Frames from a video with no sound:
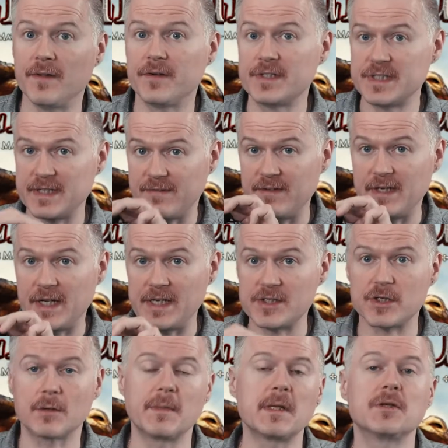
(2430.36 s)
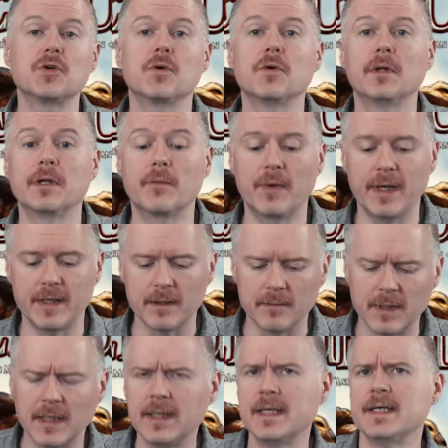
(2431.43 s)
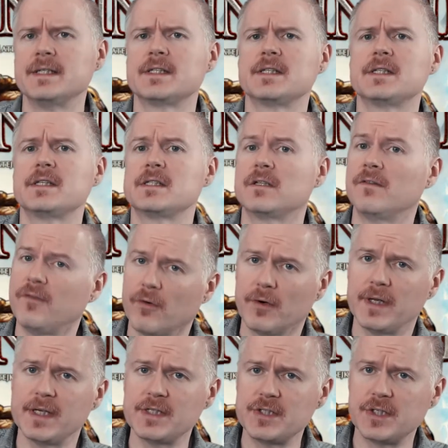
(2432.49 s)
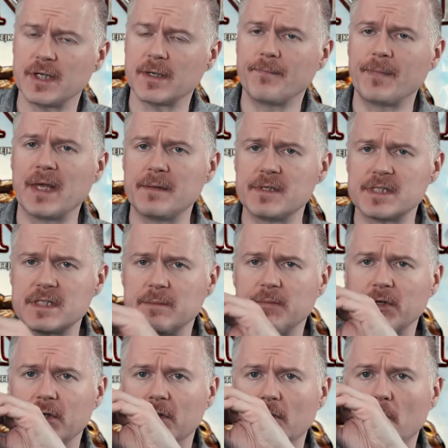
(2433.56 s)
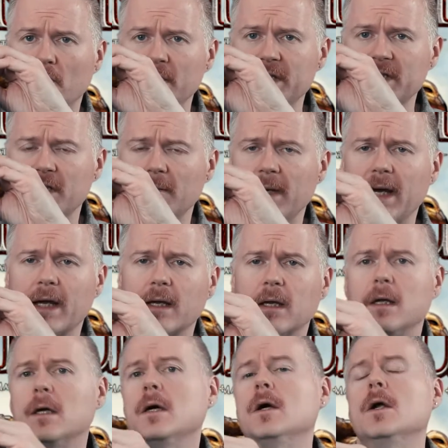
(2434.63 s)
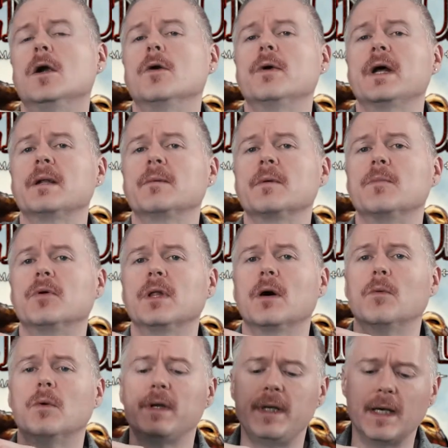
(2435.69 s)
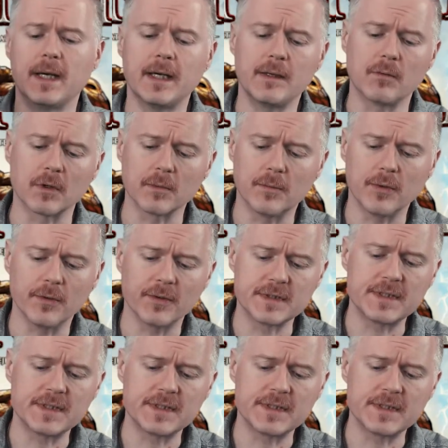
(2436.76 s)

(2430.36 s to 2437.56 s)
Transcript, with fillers: other seven dice are gonna be totally random. Since this is a four dice check, I'm just simply gonna reach in the bag, randomly pull out one die, and we're gonna pull those